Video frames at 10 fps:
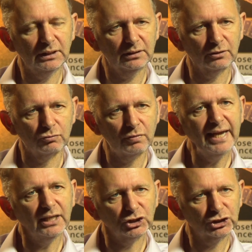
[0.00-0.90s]
the, the,
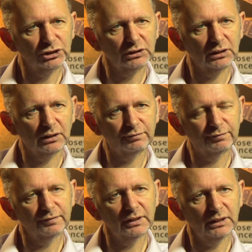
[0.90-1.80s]
range
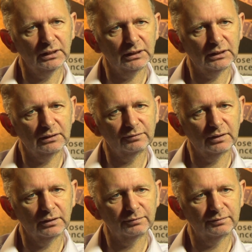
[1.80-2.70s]
of the uh,
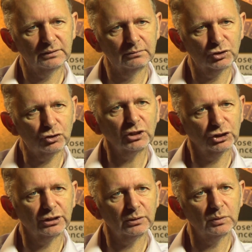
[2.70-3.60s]
of, of,
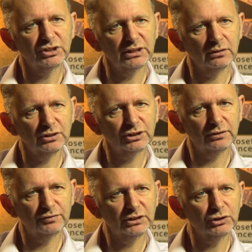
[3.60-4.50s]
structure that we see on the
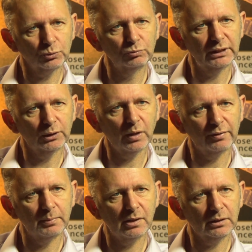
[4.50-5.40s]
surface is really quite
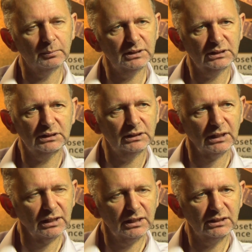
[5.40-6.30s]
remarkable. It's,
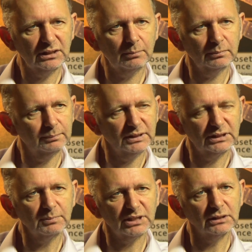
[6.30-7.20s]
in, some, in
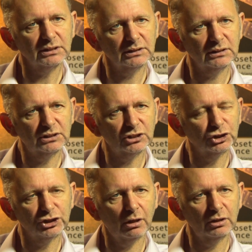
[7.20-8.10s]
some senses, it's a
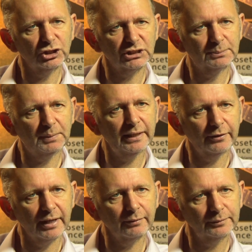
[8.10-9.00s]
geologist's
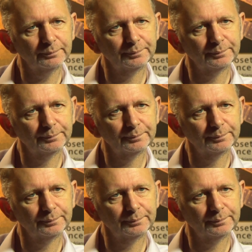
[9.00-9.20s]
playground.